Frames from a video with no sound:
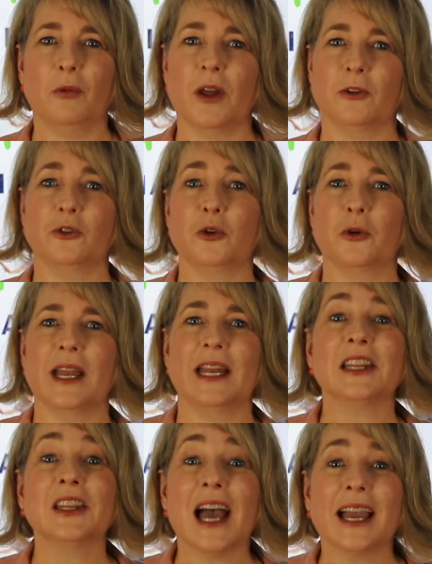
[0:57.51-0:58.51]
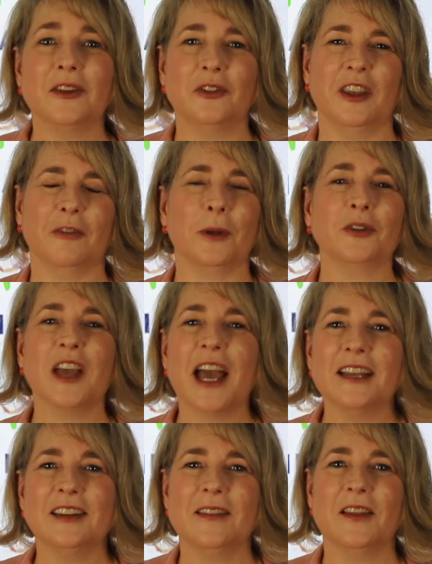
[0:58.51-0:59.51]
whether to create a legacy of
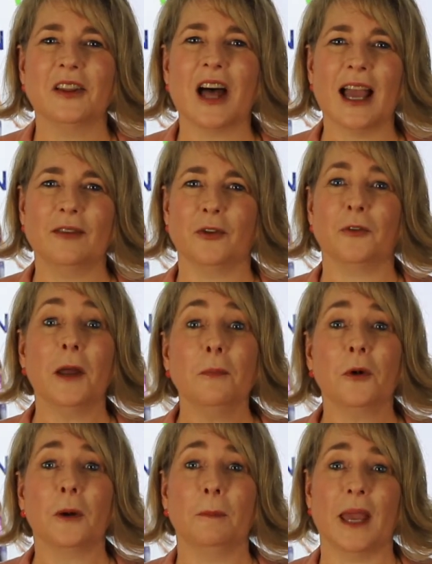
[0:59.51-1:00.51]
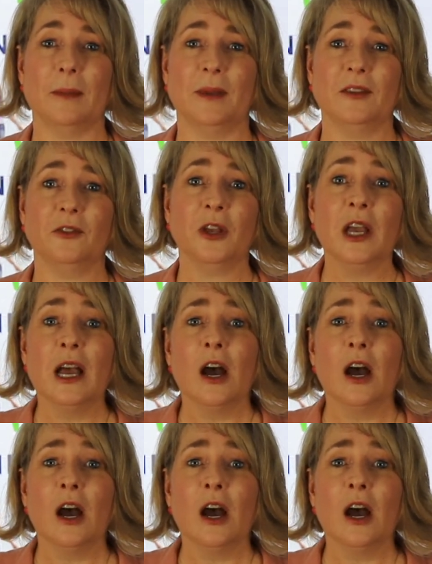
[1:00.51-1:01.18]
protecting the lives of unborn babies